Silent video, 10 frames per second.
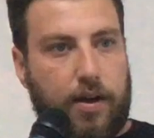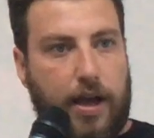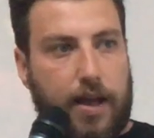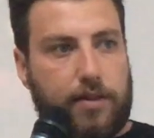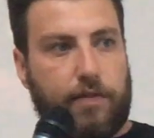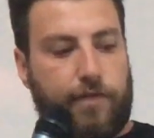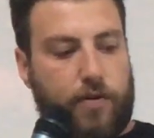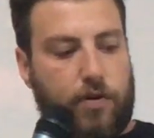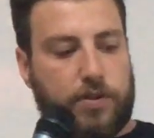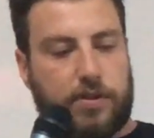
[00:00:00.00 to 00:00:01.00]
And the
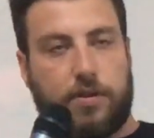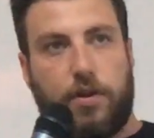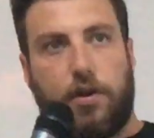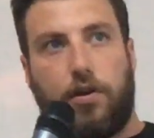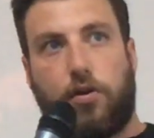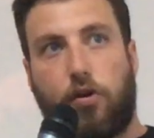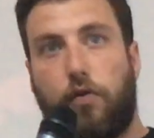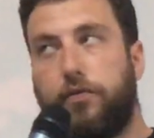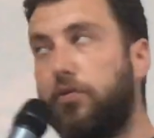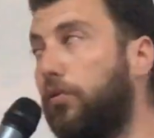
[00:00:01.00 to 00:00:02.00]
first
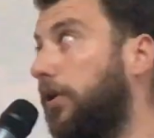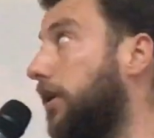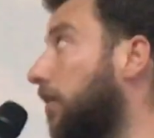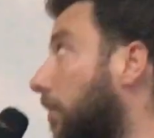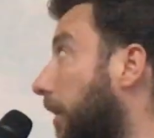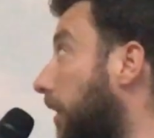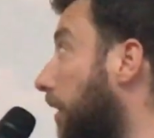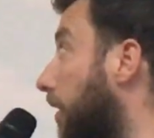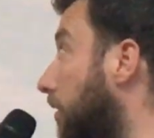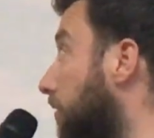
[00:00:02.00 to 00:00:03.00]
growth tool here
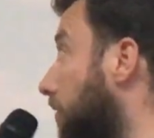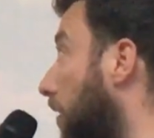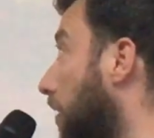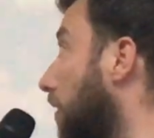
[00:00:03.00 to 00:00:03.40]
is